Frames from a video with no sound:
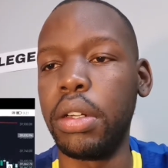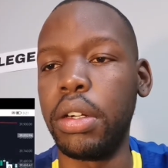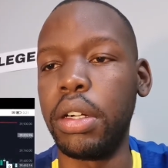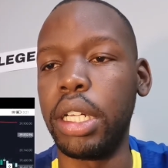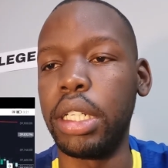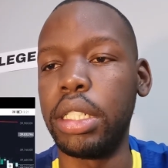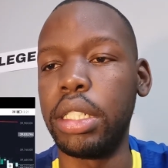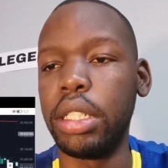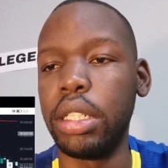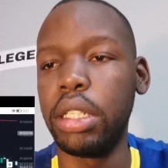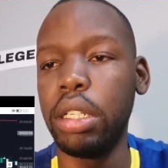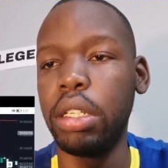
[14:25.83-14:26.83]
right?
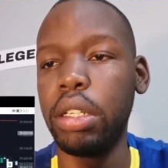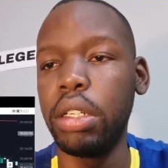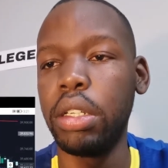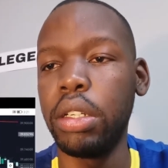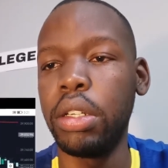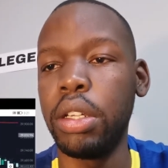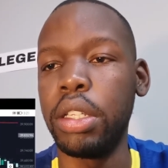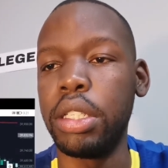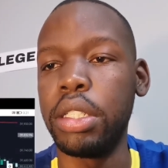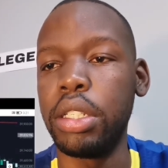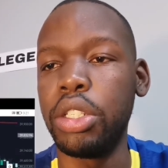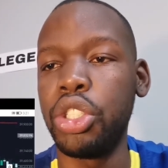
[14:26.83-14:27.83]

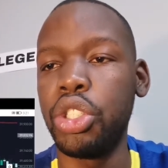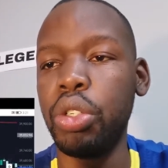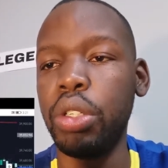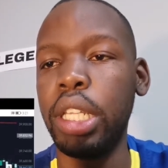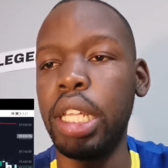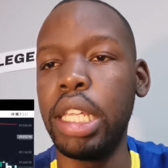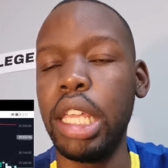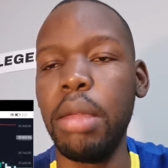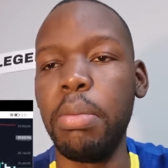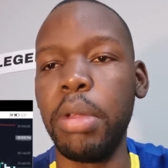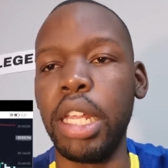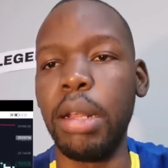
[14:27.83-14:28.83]
Because should they
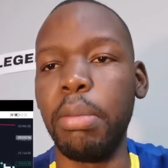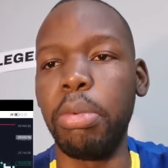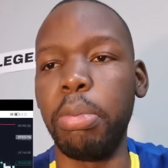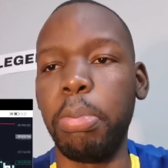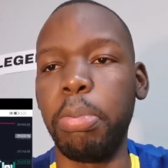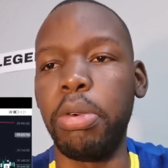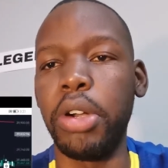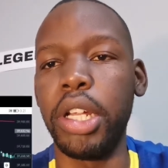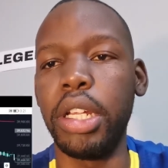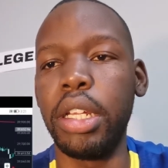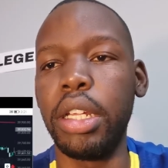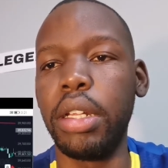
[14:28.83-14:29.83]
keep getting
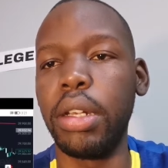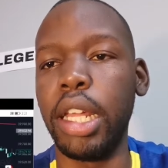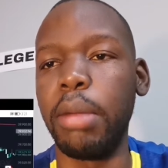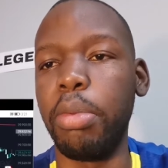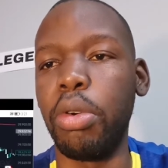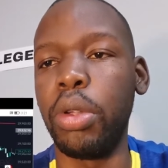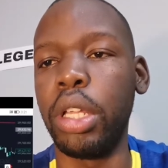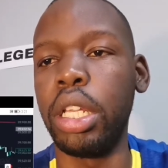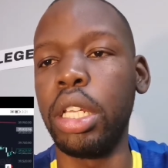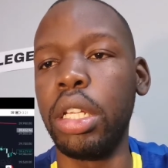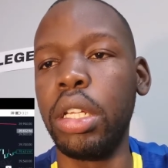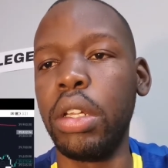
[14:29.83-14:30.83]

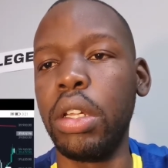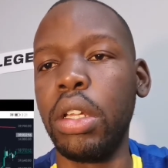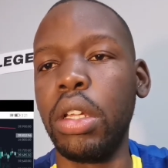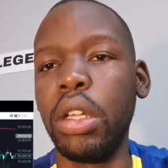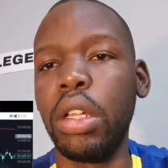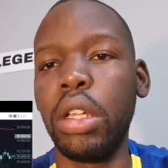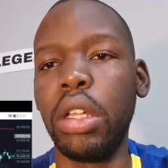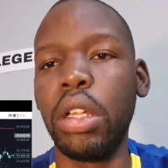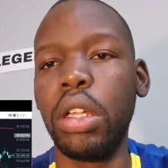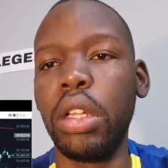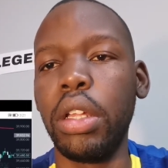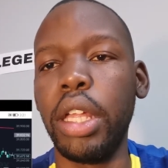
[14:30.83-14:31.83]
broken,
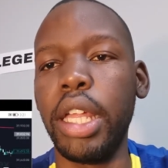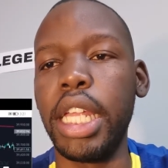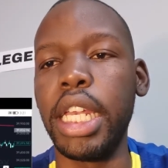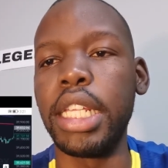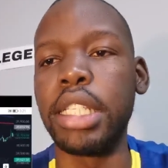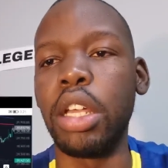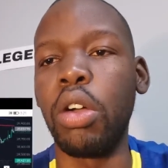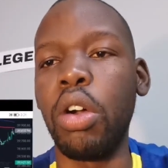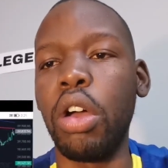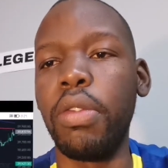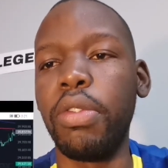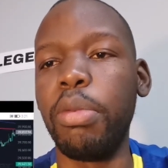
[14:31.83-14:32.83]
it is a
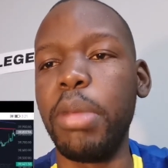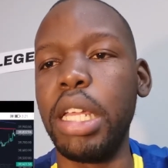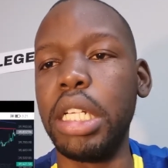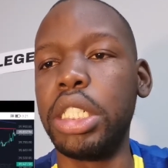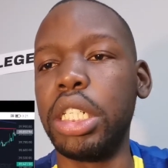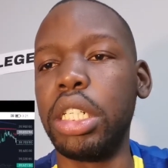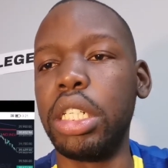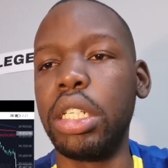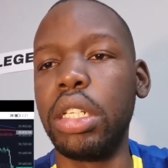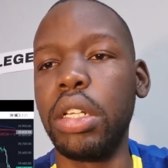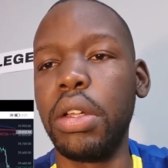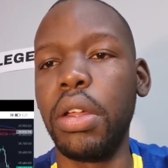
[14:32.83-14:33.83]
confirmation
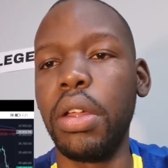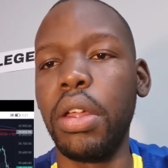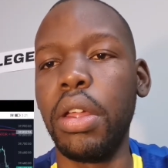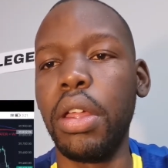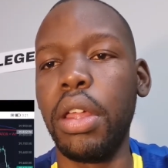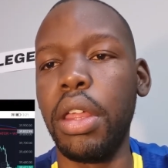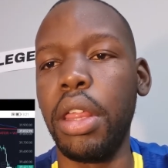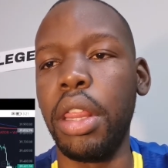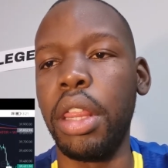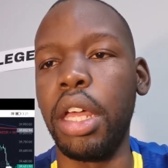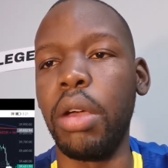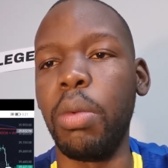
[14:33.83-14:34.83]

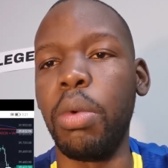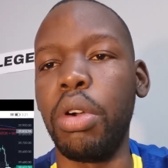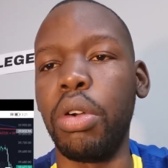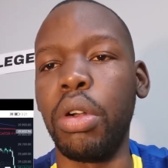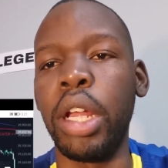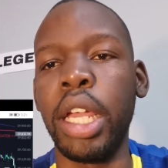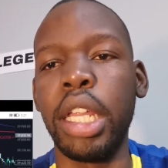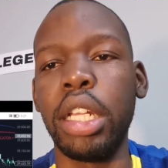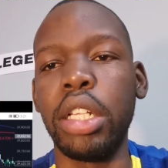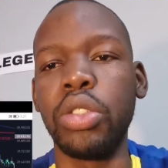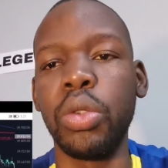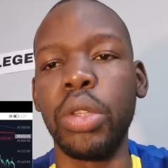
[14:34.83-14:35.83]
that we're
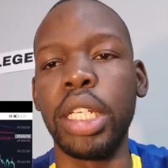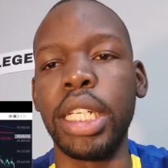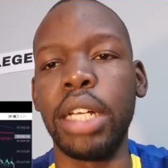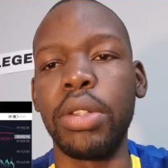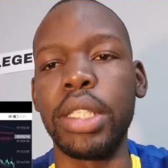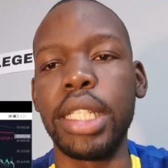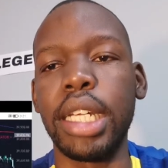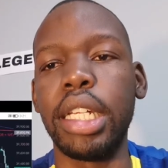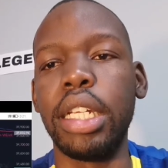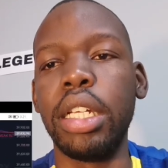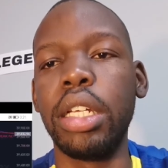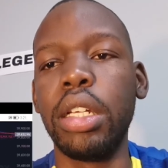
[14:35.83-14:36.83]
heading to the
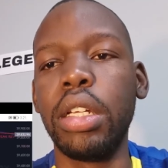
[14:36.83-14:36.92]
downside,